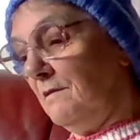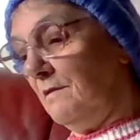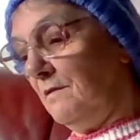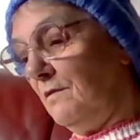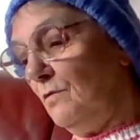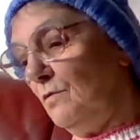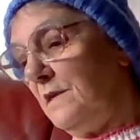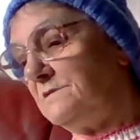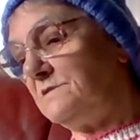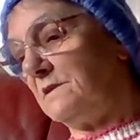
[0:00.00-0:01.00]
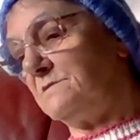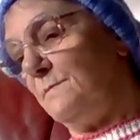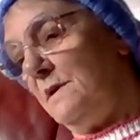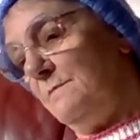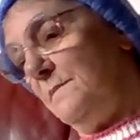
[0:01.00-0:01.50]
No, the 6
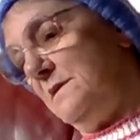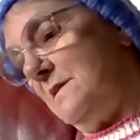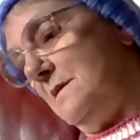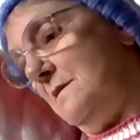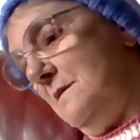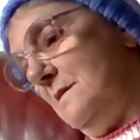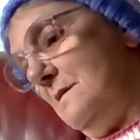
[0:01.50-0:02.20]
millimeter needles.